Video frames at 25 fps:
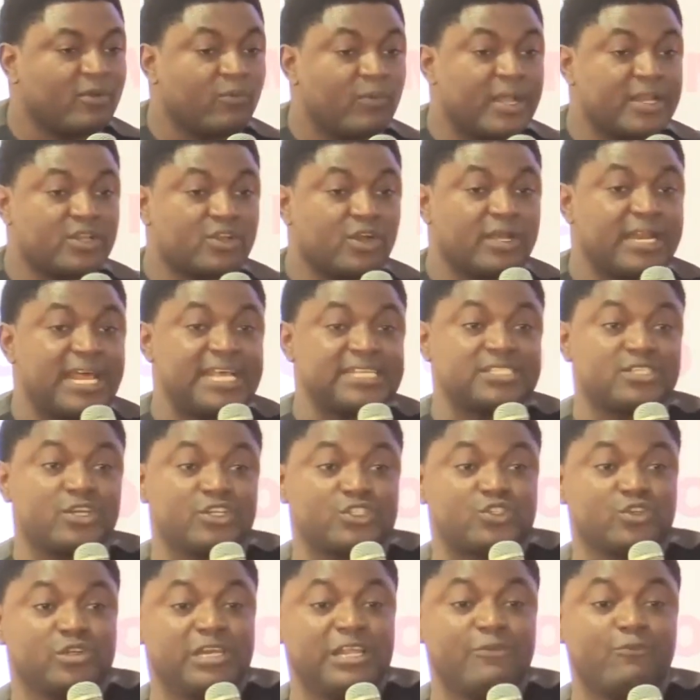When God asked
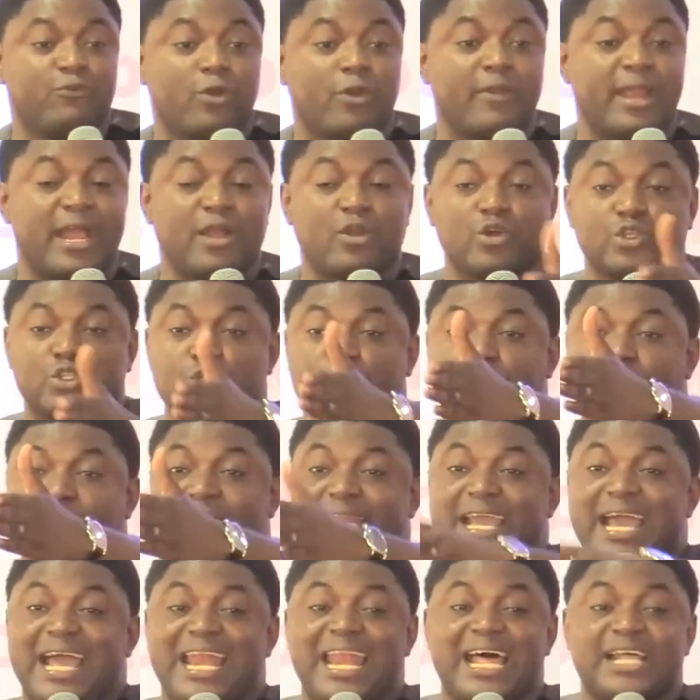us to leave Warri and go to
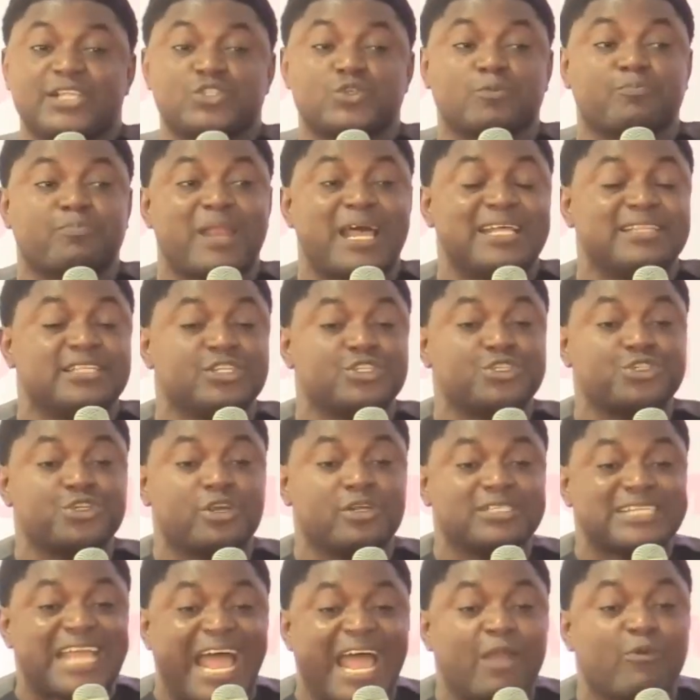Bonny Island to plant the
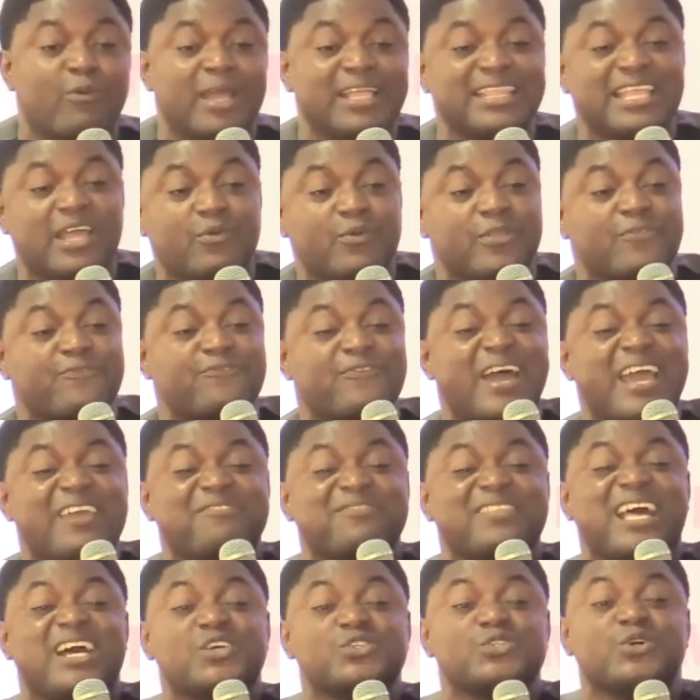church, I went there with
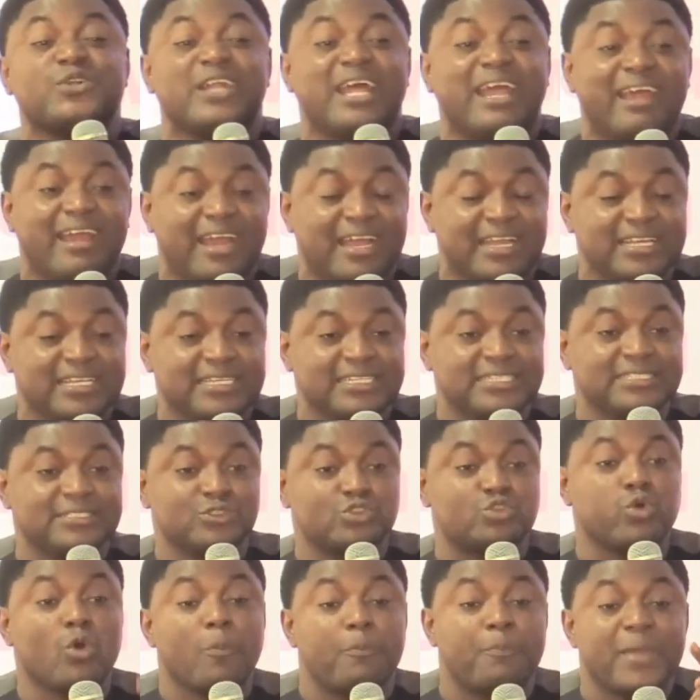5,000 naira,
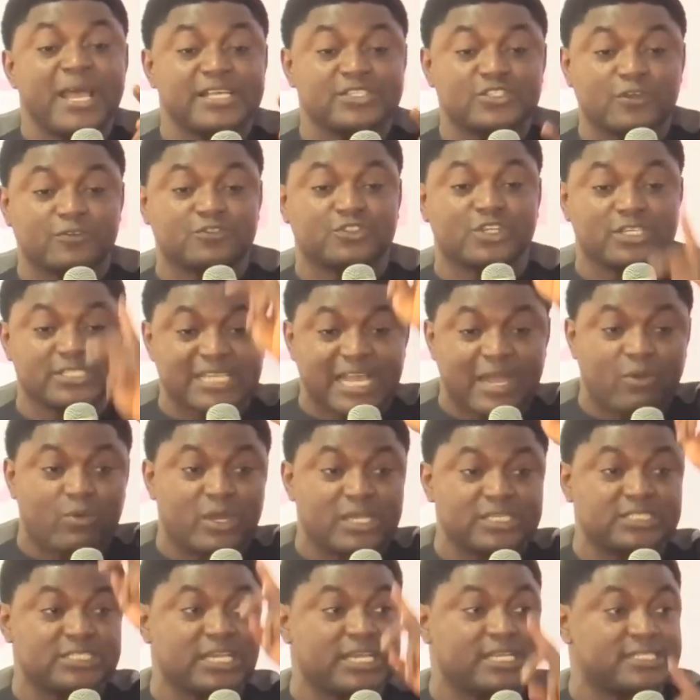2 pairs of trousers and
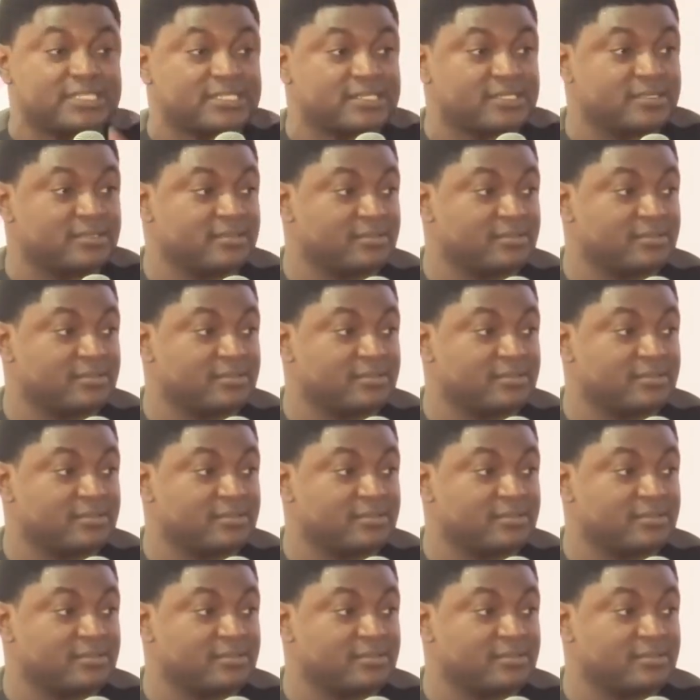1 shirt.